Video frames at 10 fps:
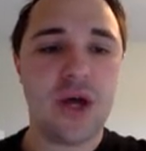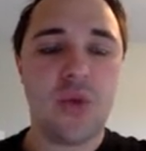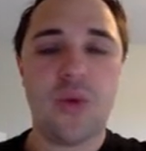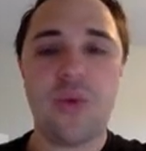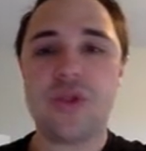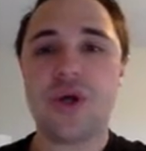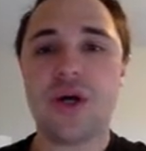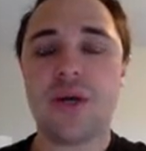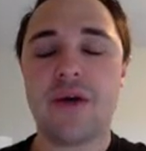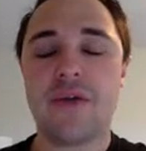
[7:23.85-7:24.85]
when we talk
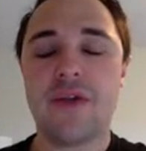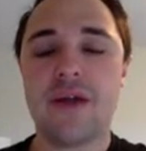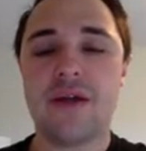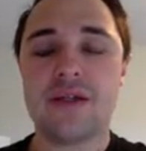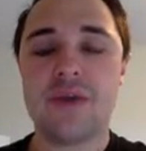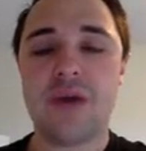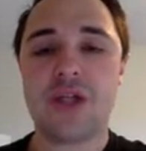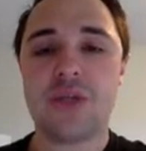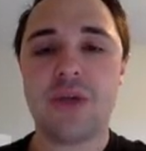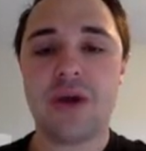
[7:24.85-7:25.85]
about the Spanish
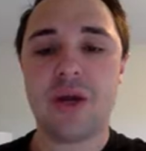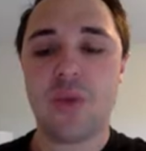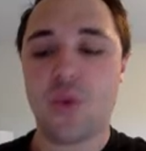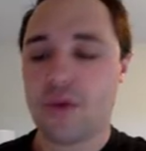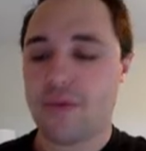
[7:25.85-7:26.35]
American War.